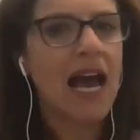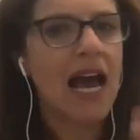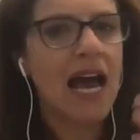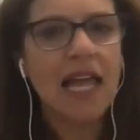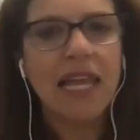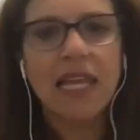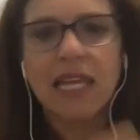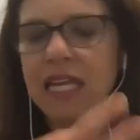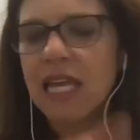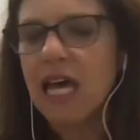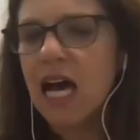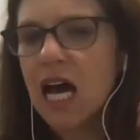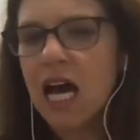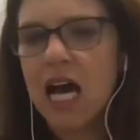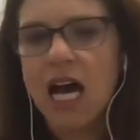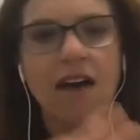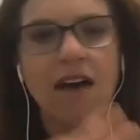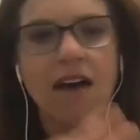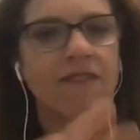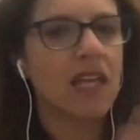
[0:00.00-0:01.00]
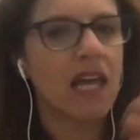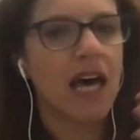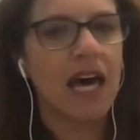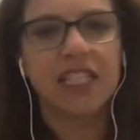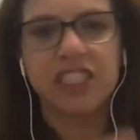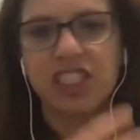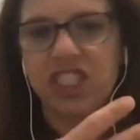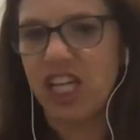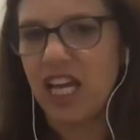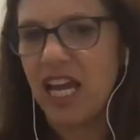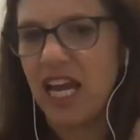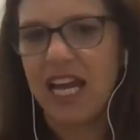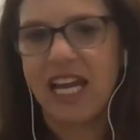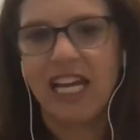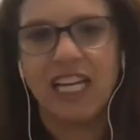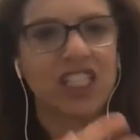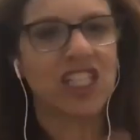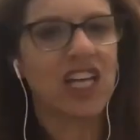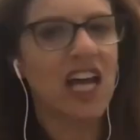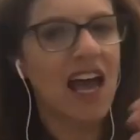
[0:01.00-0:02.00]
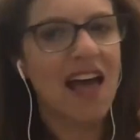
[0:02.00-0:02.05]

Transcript: I love a lot of change.